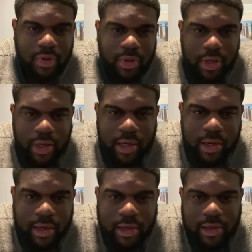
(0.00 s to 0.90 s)

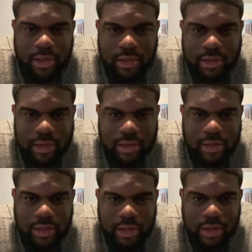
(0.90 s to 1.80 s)
Uh,
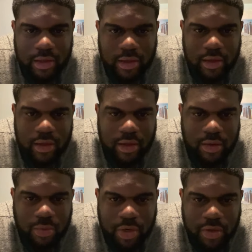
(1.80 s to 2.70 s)

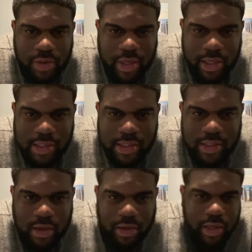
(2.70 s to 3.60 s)
what do you think is
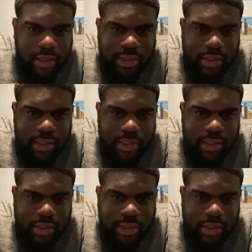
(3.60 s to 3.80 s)
this? Oh yeah, it's